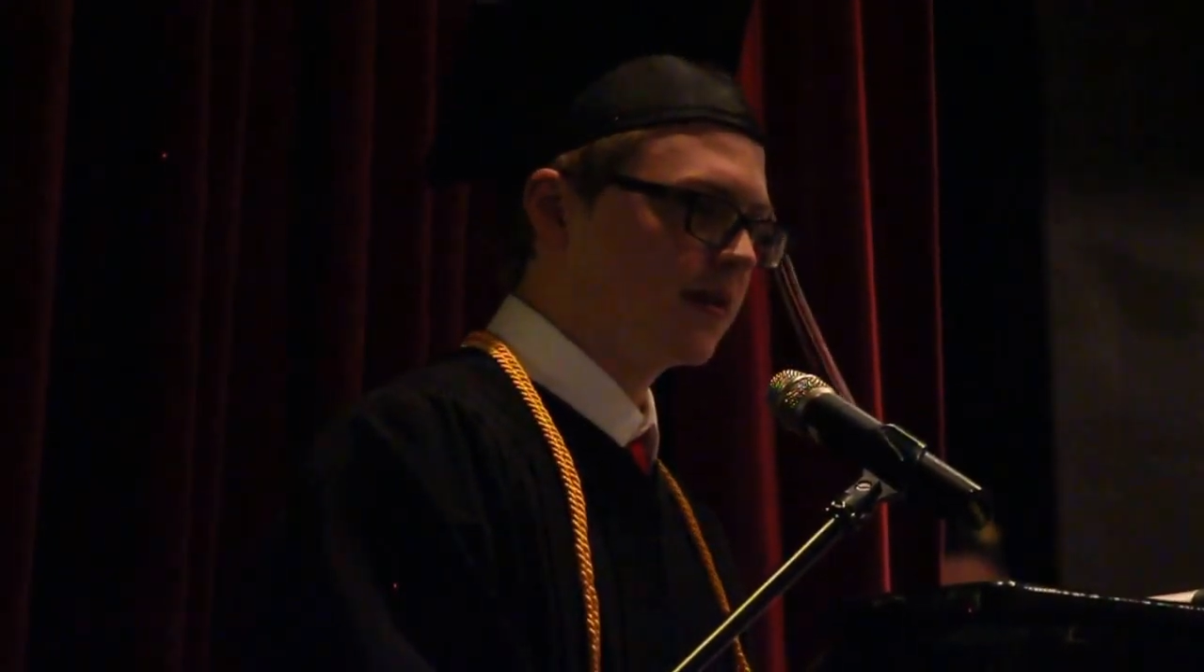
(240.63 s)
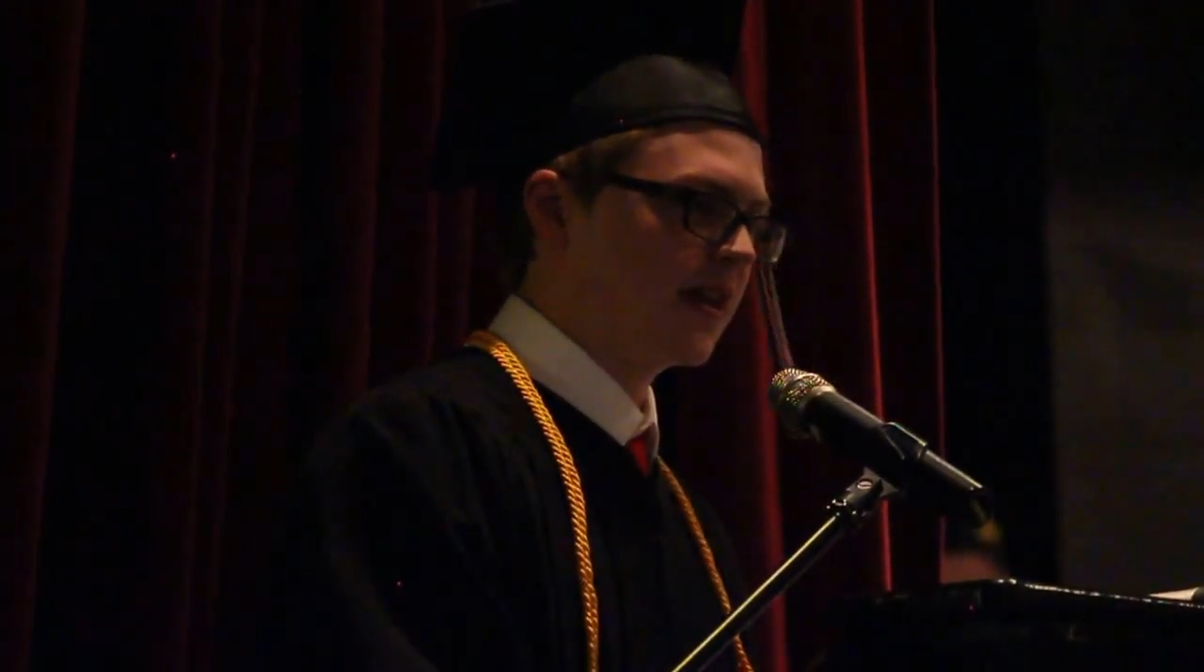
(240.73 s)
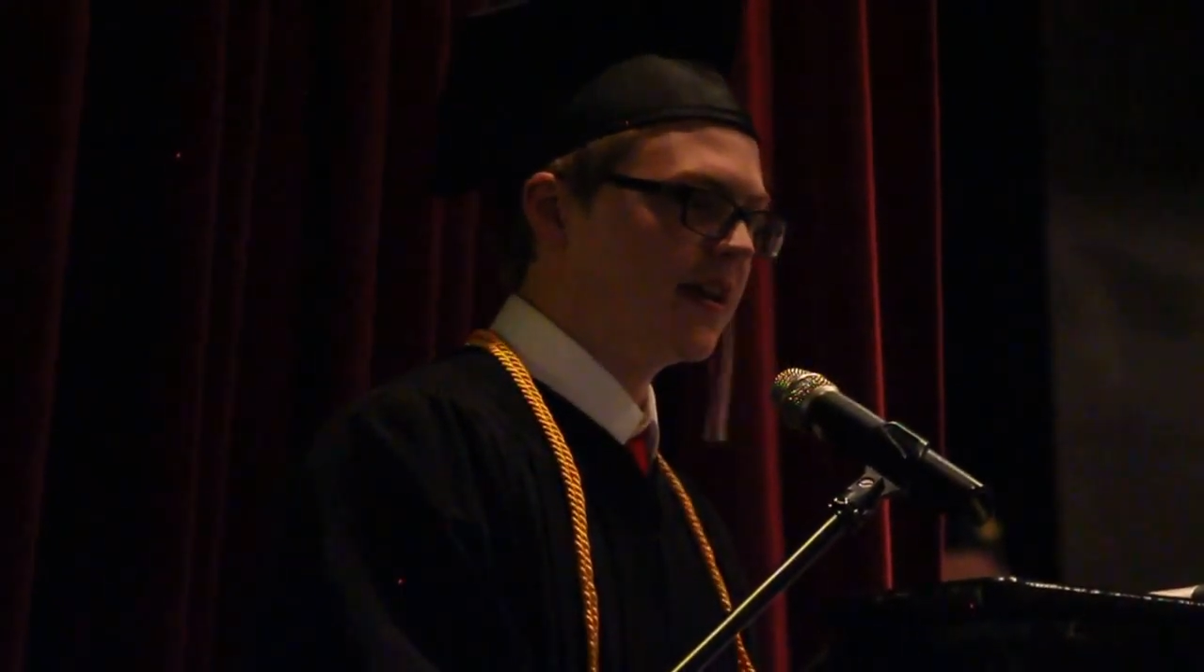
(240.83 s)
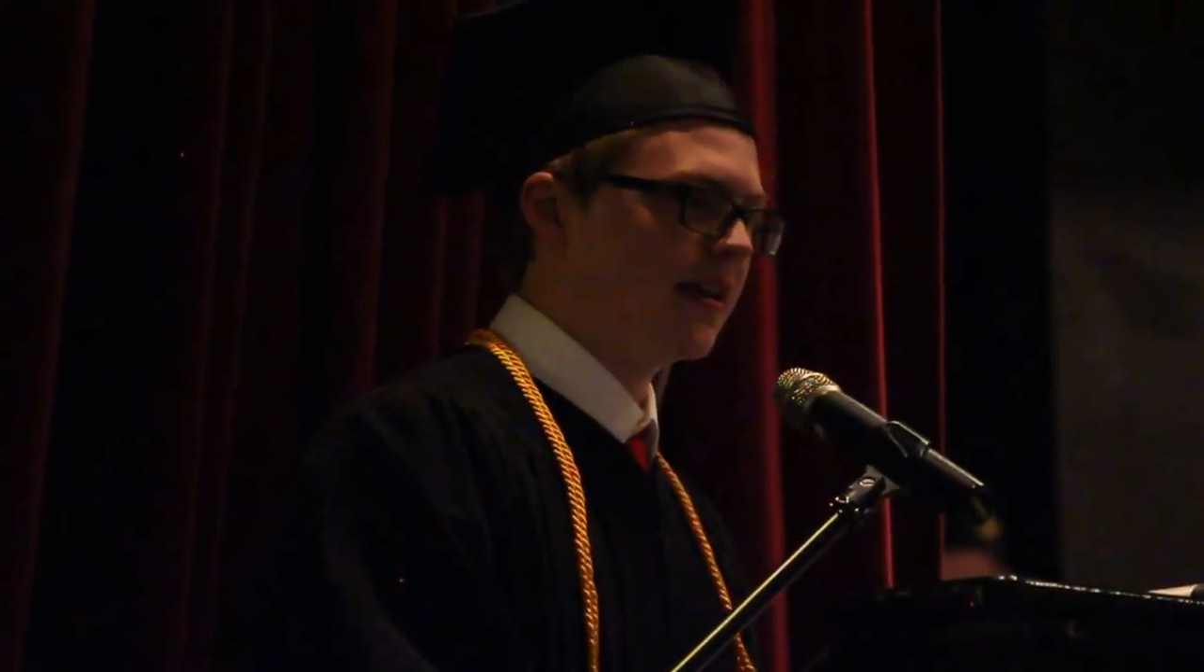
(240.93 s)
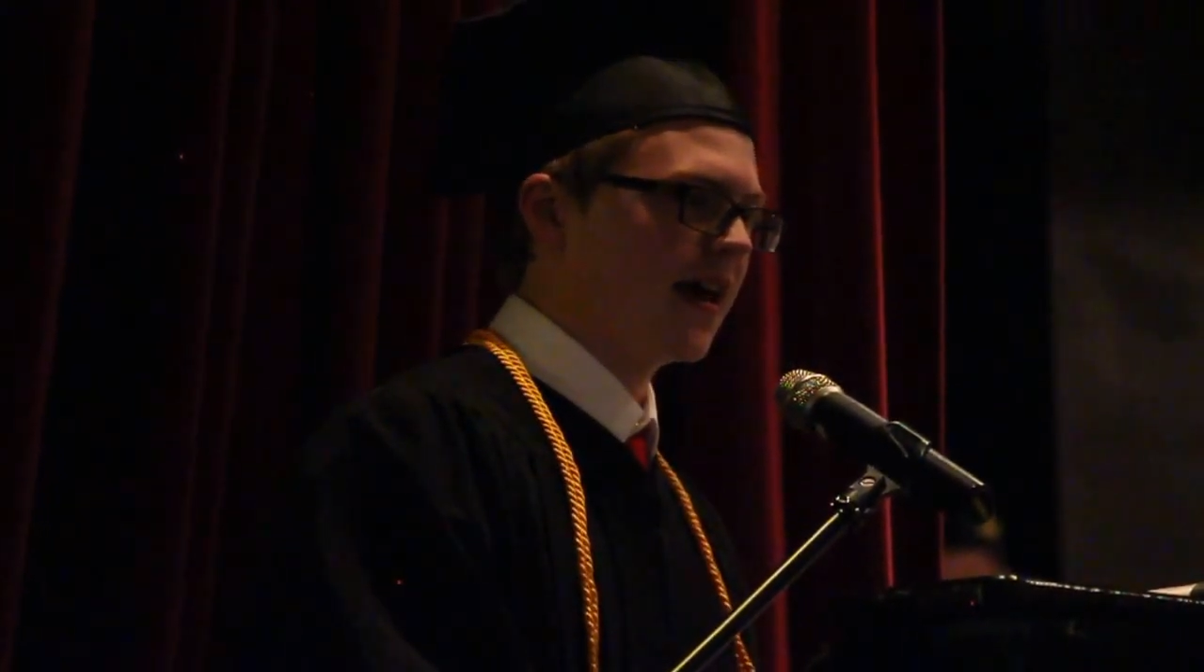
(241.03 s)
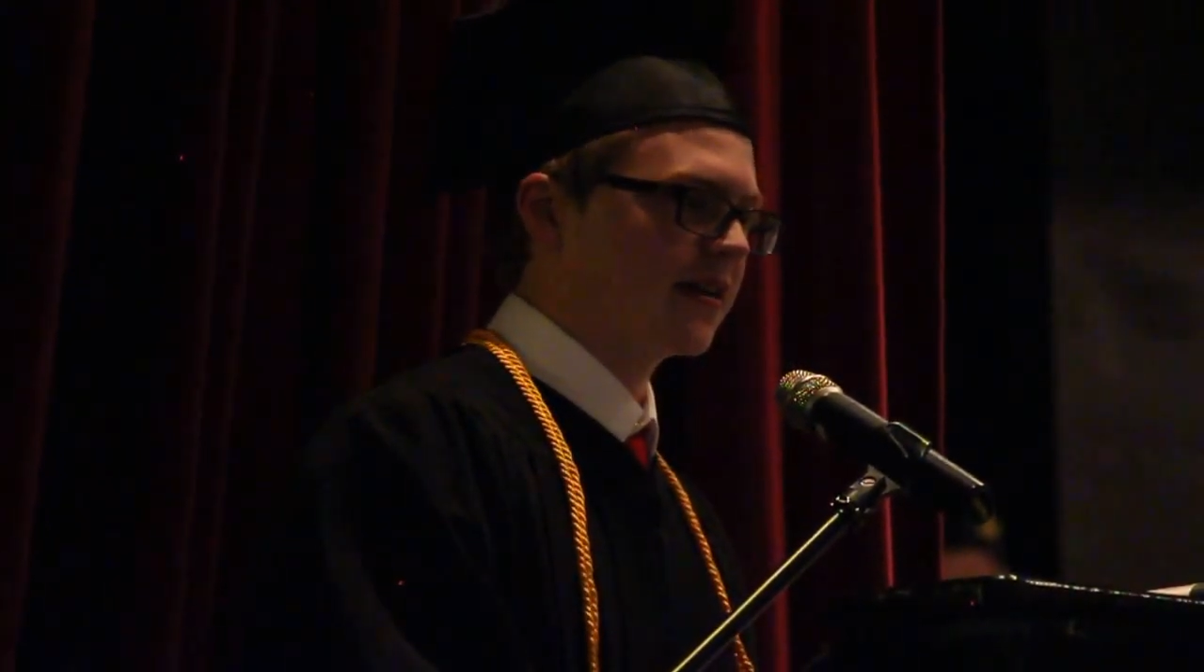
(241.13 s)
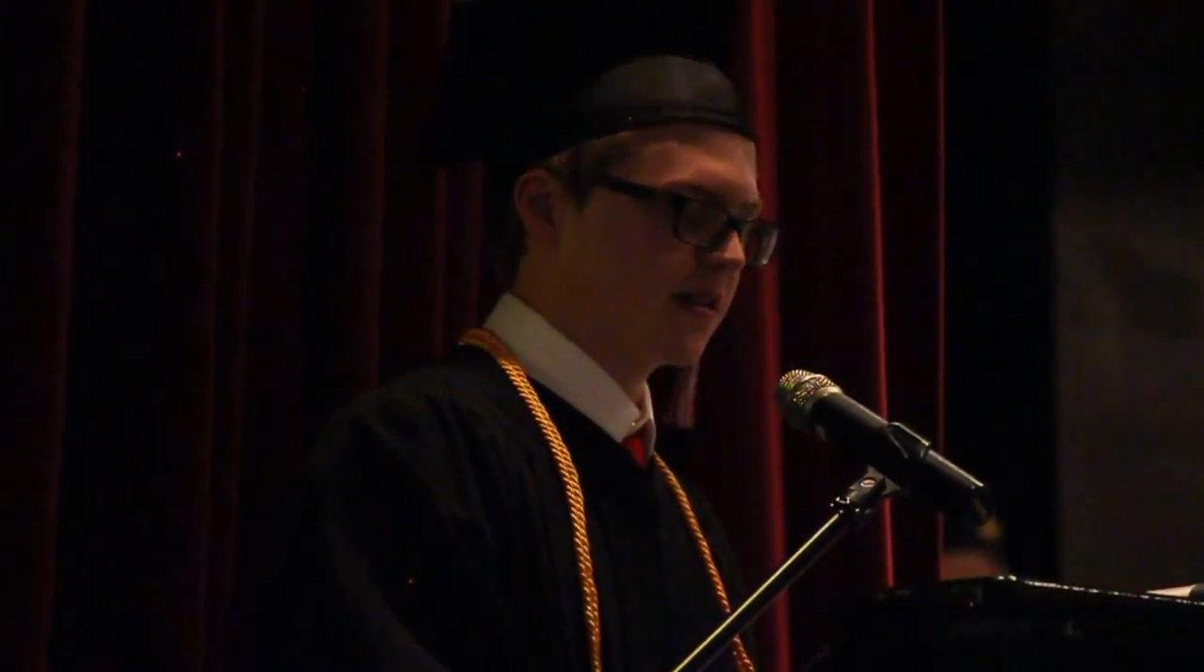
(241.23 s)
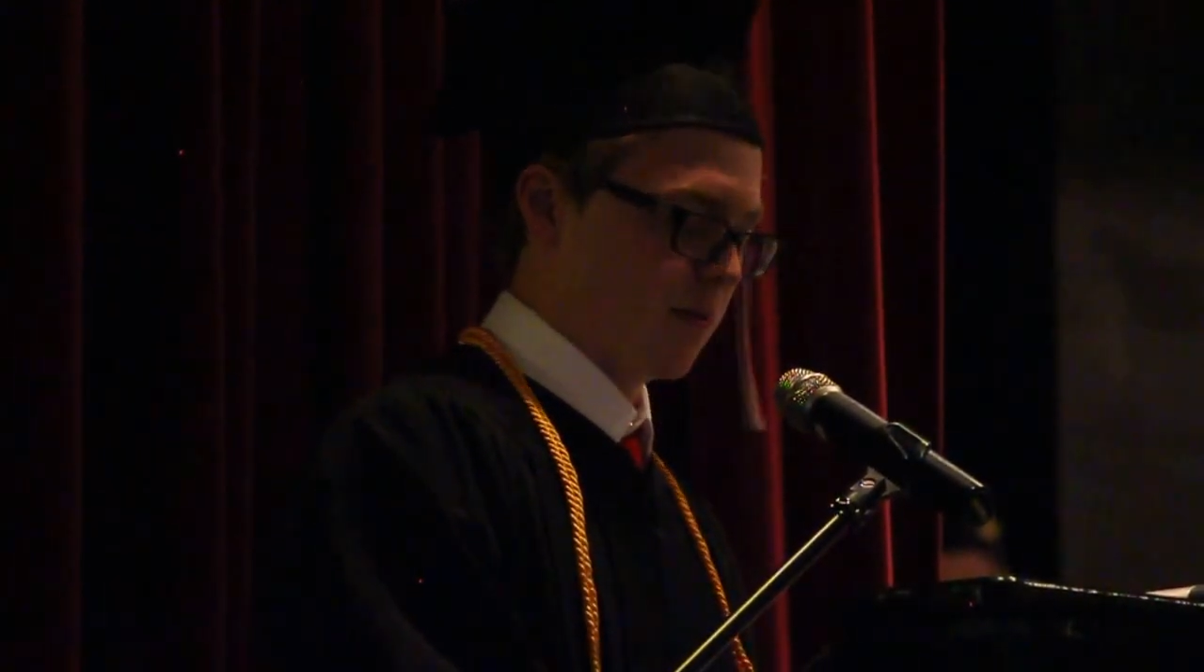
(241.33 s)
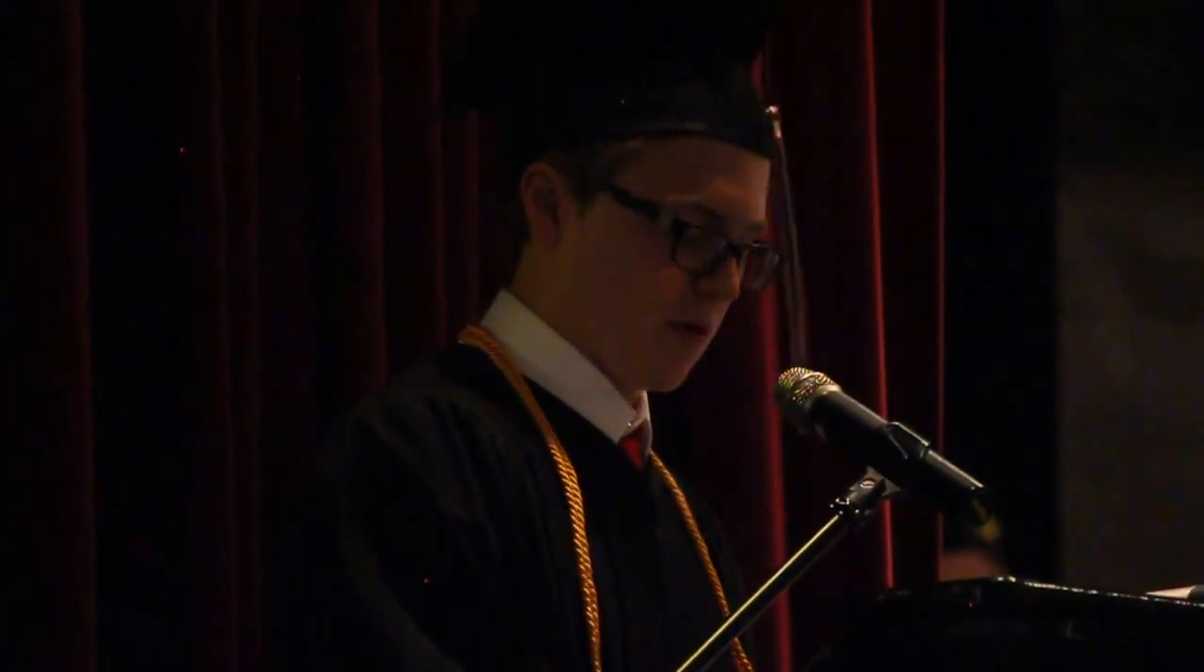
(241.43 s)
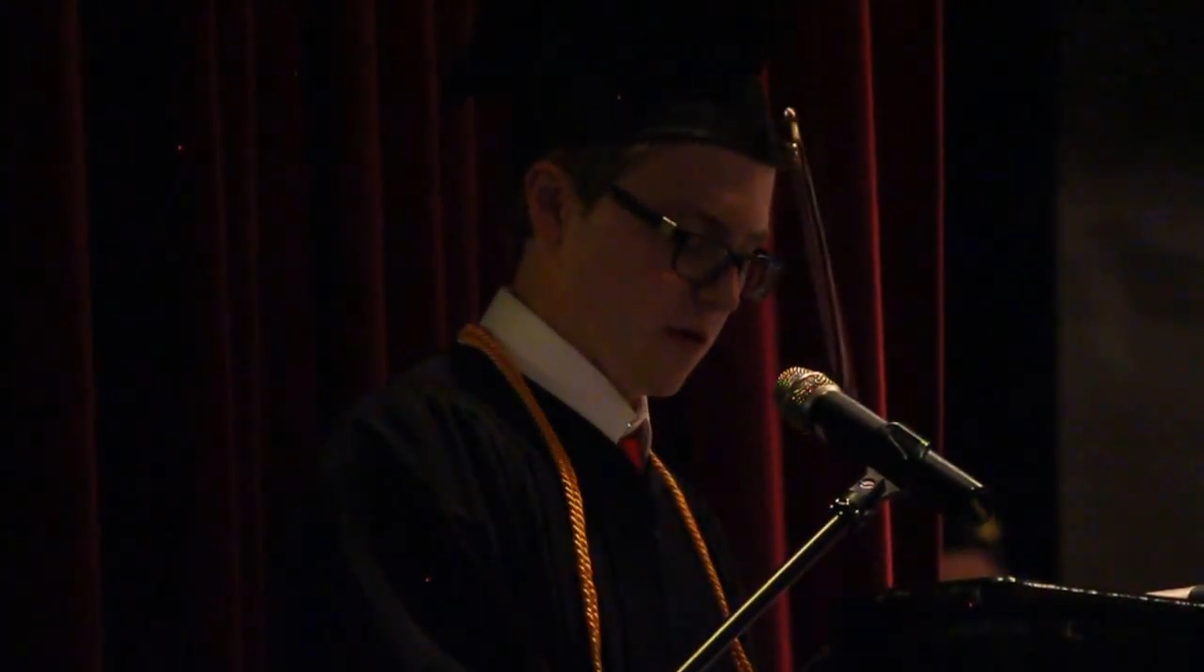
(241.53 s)
say
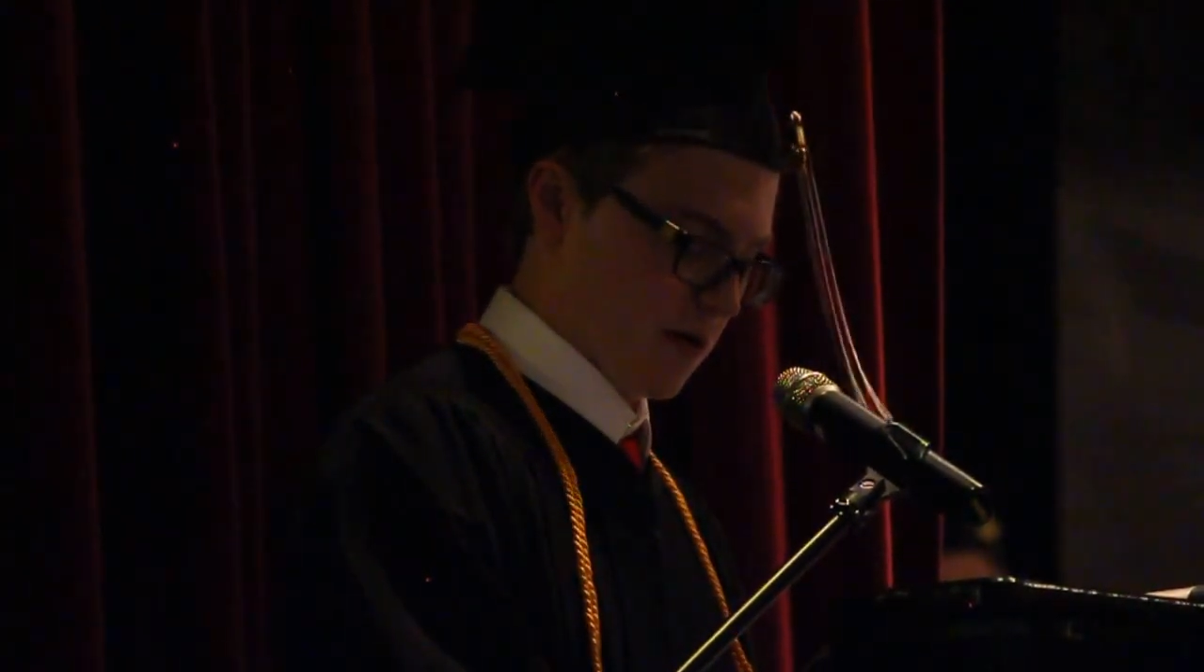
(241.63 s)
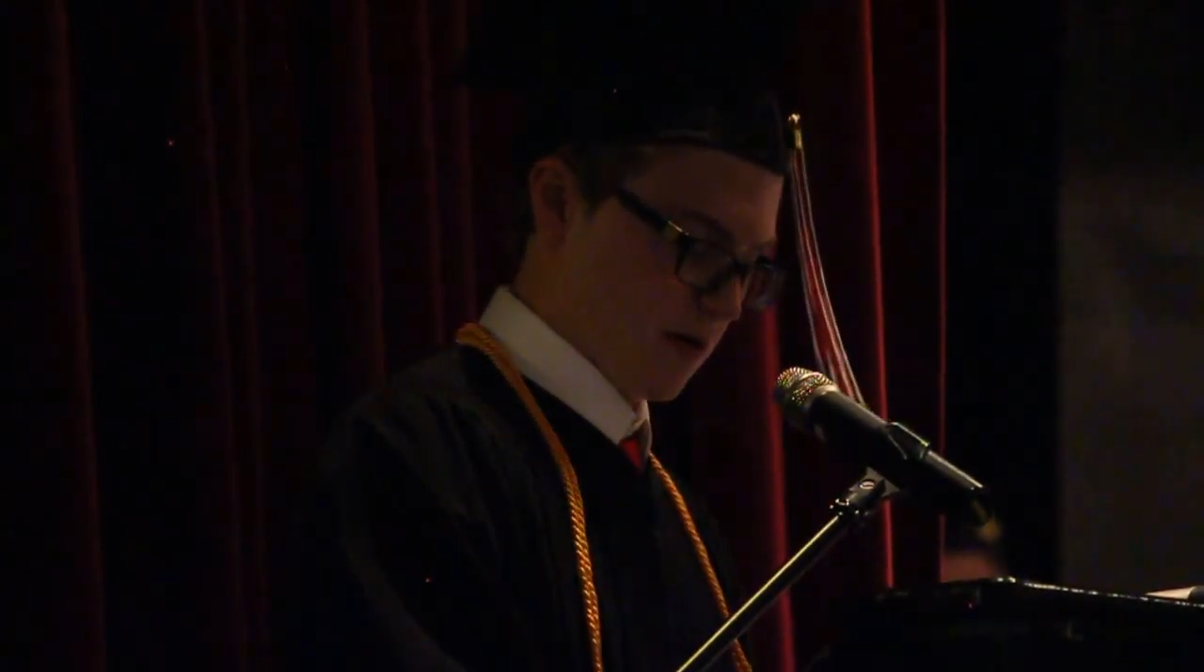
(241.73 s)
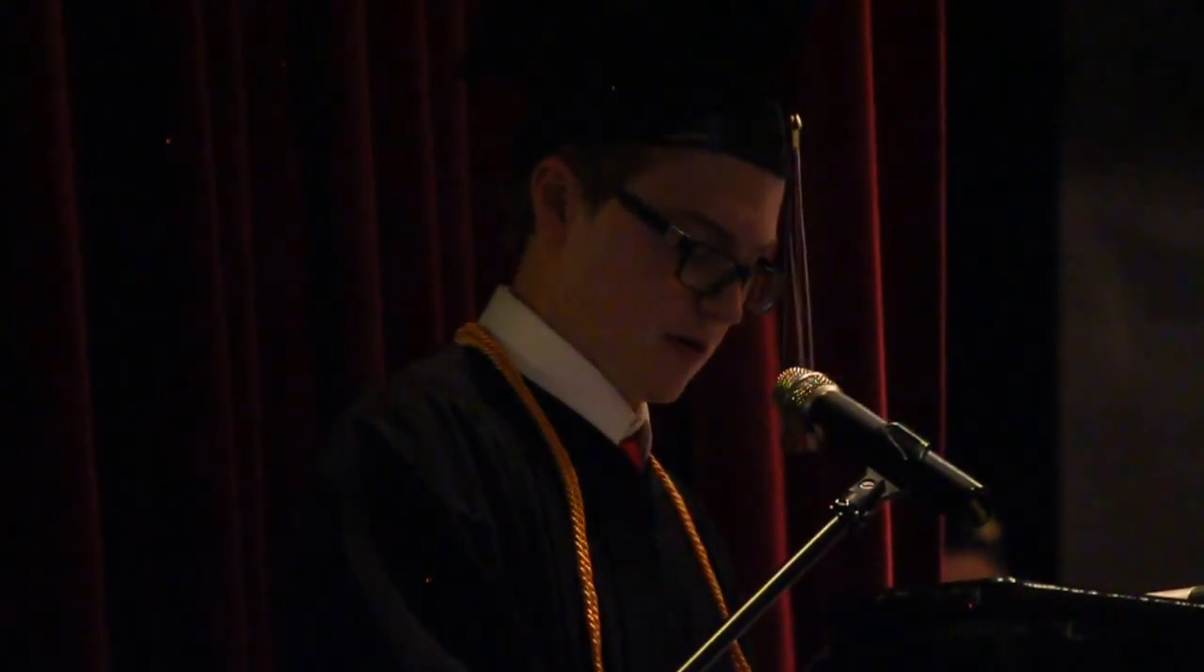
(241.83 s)
yes more.